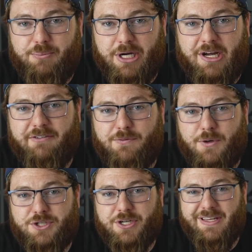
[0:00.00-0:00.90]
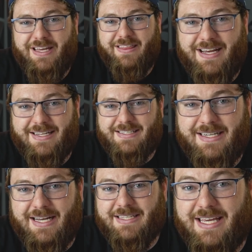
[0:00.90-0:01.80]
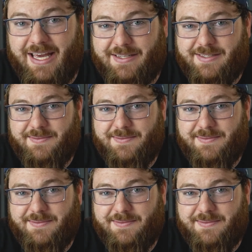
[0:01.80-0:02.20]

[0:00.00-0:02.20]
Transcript: but unfortunately, that's not the case.